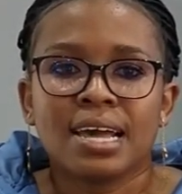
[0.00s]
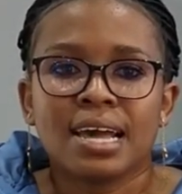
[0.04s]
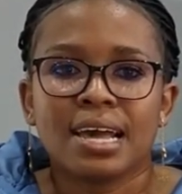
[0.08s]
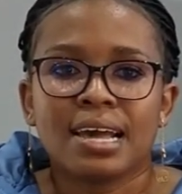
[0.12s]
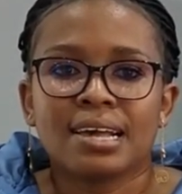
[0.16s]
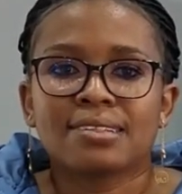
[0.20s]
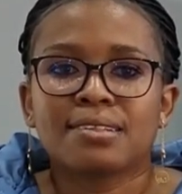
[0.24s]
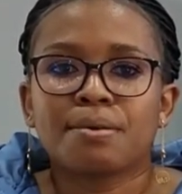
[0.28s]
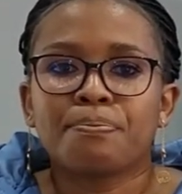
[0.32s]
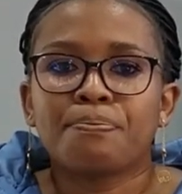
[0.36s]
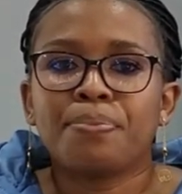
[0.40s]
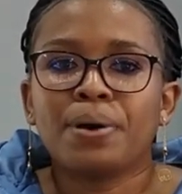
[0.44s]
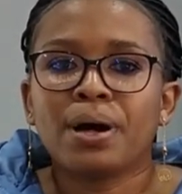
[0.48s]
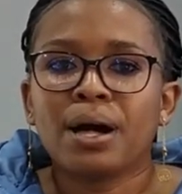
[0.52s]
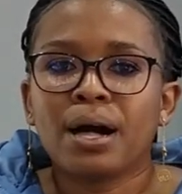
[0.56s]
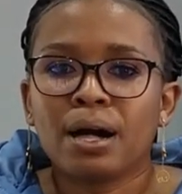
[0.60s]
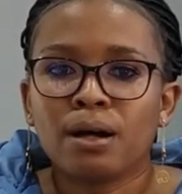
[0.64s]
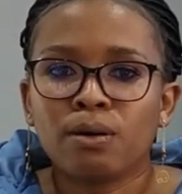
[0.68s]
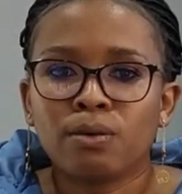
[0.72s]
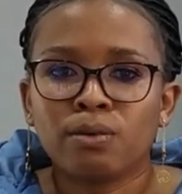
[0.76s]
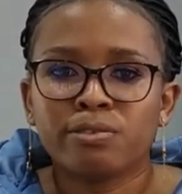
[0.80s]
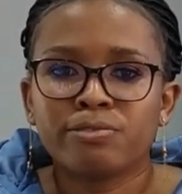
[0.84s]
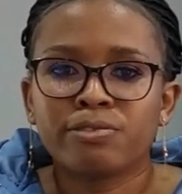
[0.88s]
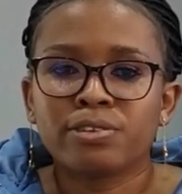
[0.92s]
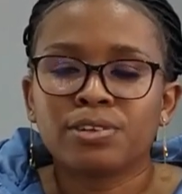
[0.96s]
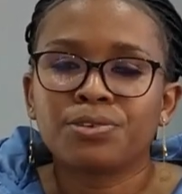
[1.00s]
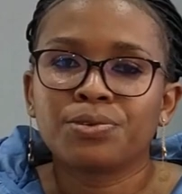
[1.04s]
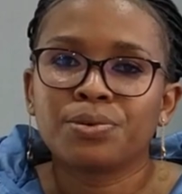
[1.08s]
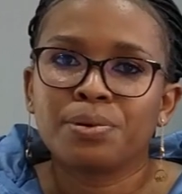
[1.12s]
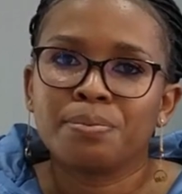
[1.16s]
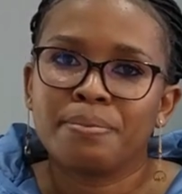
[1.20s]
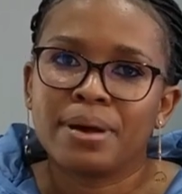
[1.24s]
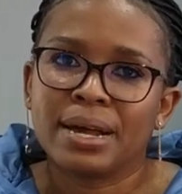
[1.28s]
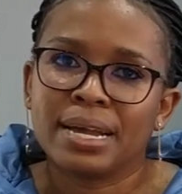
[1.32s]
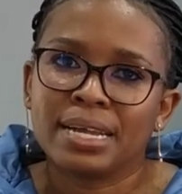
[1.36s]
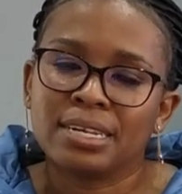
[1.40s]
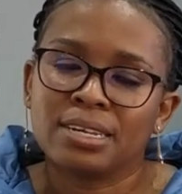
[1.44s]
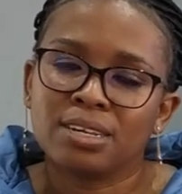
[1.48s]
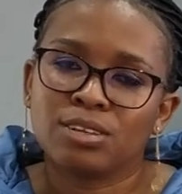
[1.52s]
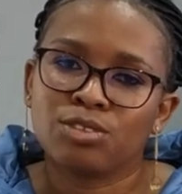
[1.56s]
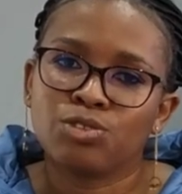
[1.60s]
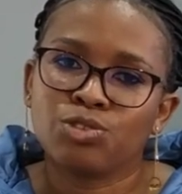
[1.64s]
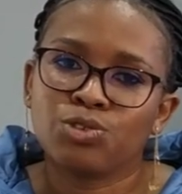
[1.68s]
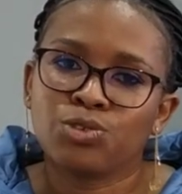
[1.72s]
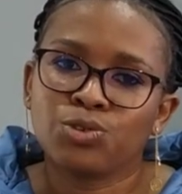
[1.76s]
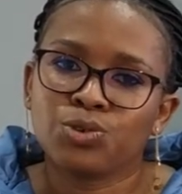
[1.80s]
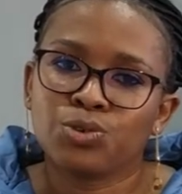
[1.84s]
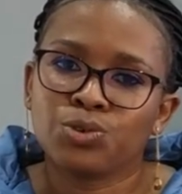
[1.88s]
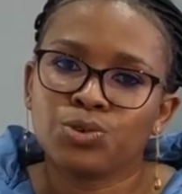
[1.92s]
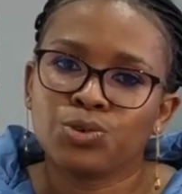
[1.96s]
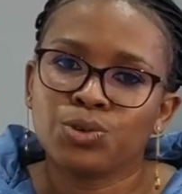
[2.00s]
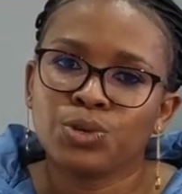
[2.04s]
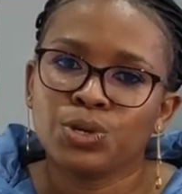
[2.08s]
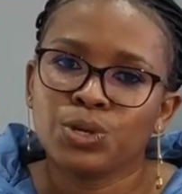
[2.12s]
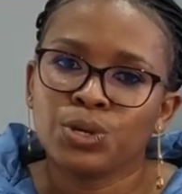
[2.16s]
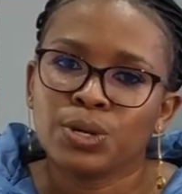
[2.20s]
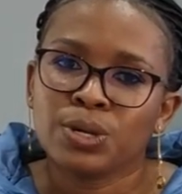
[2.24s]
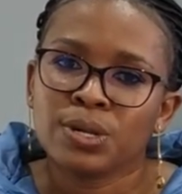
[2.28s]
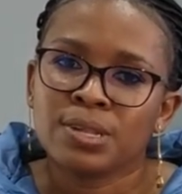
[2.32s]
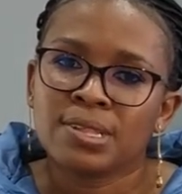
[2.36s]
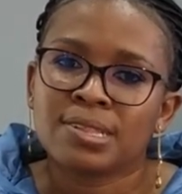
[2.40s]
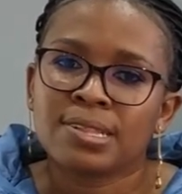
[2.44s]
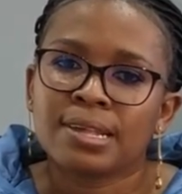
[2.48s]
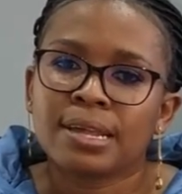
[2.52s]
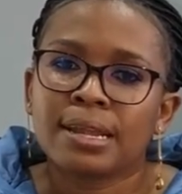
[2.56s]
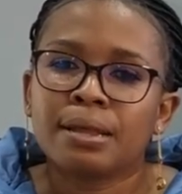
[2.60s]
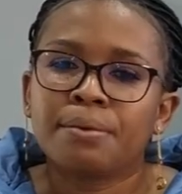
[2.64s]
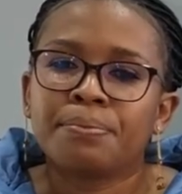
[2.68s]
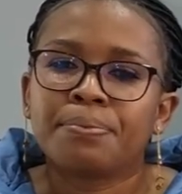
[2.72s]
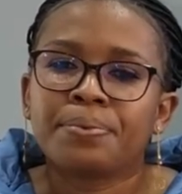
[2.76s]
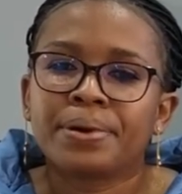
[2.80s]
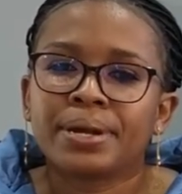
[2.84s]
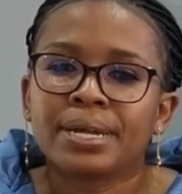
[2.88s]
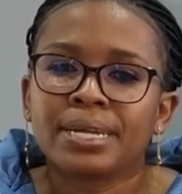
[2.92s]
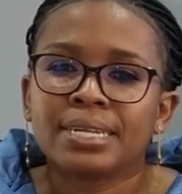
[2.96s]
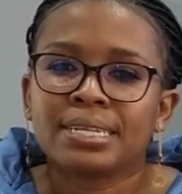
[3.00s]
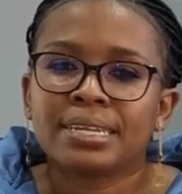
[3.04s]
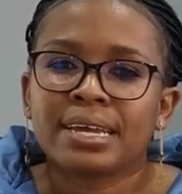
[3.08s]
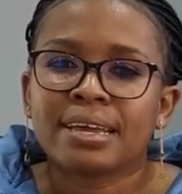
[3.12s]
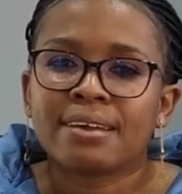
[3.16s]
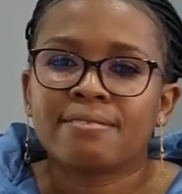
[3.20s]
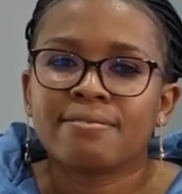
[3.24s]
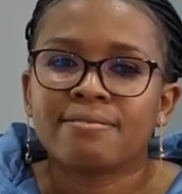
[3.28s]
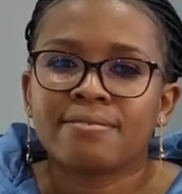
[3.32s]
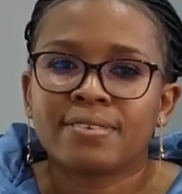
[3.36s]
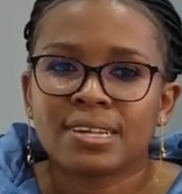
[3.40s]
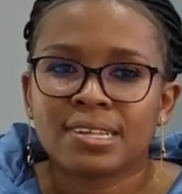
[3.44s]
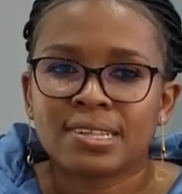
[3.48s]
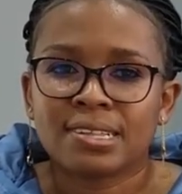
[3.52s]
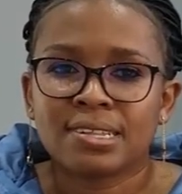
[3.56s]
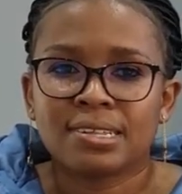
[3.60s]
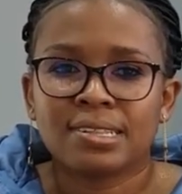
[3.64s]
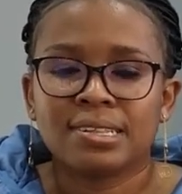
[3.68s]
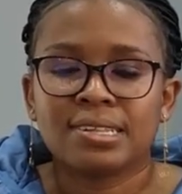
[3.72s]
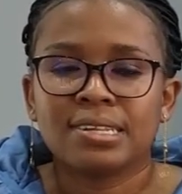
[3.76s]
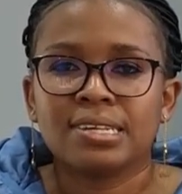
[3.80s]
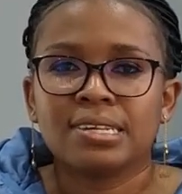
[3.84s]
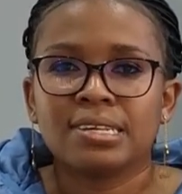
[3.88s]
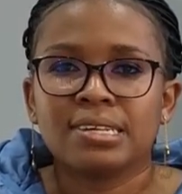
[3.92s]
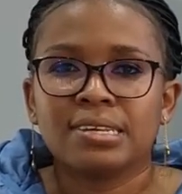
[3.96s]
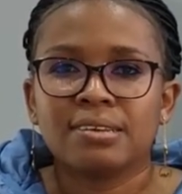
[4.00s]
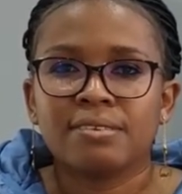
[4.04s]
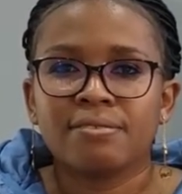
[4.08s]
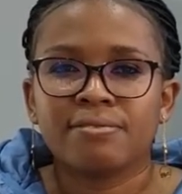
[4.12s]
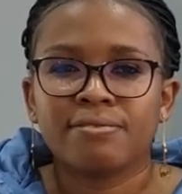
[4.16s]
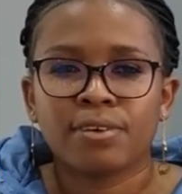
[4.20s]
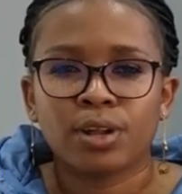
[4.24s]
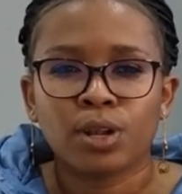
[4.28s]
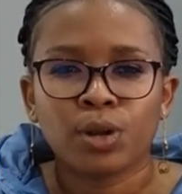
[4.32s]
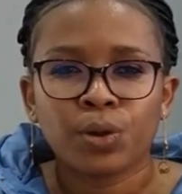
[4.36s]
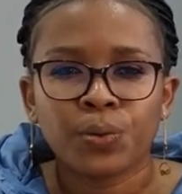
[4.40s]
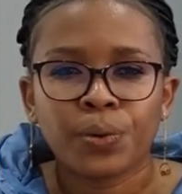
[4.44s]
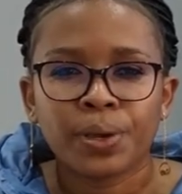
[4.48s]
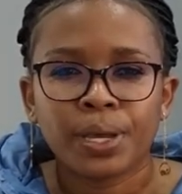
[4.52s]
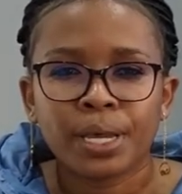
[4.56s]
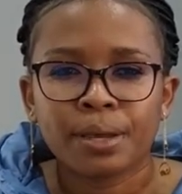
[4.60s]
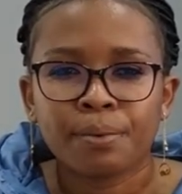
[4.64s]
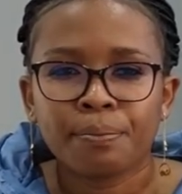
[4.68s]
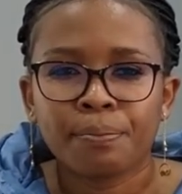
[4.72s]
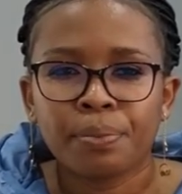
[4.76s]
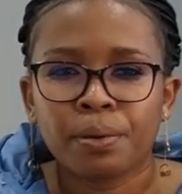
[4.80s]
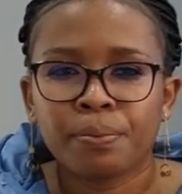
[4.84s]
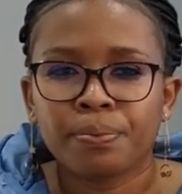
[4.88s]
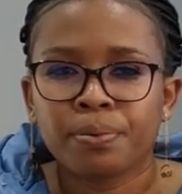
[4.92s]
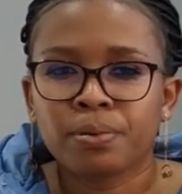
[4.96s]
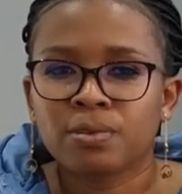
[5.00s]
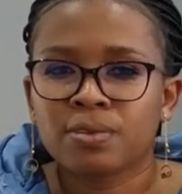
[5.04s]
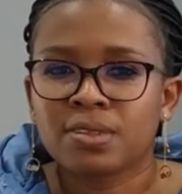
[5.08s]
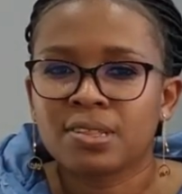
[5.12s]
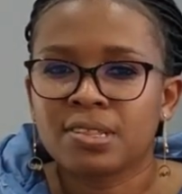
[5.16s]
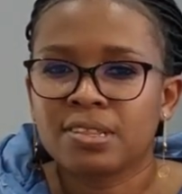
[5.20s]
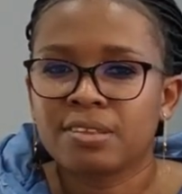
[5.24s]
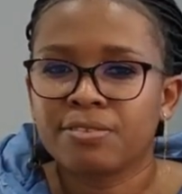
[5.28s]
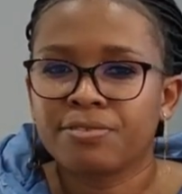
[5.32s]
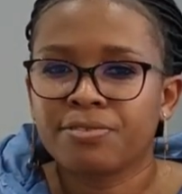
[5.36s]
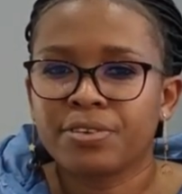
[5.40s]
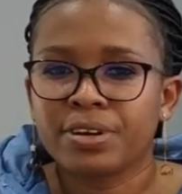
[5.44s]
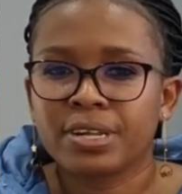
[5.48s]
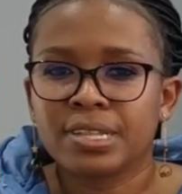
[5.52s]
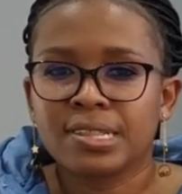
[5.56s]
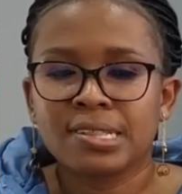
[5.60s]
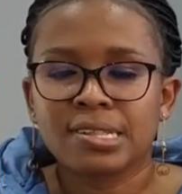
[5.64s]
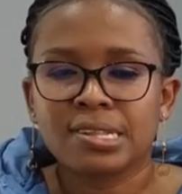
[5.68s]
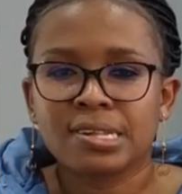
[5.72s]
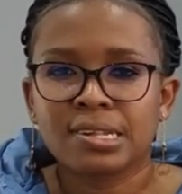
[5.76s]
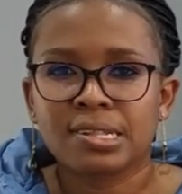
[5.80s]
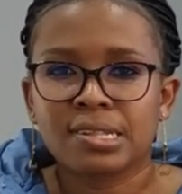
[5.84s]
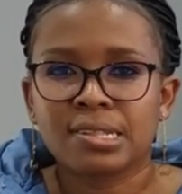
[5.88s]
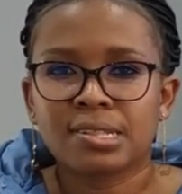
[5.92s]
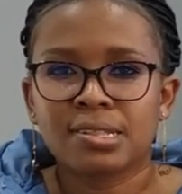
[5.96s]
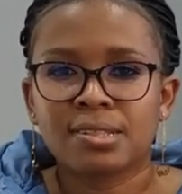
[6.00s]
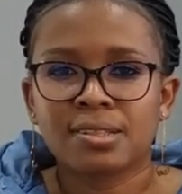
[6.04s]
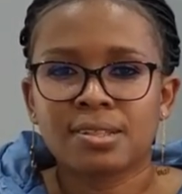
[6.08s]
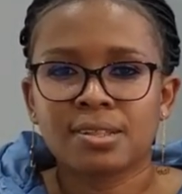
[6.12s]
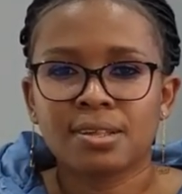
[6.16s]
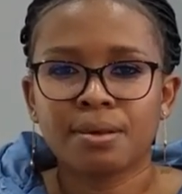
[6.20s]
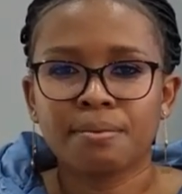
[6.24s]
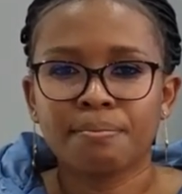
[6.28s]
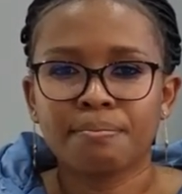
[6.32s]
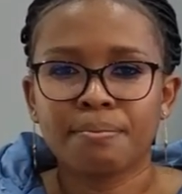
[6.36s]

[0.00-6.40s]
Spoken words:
as a powerful reminder to celebrate diversity, valuing people's differences,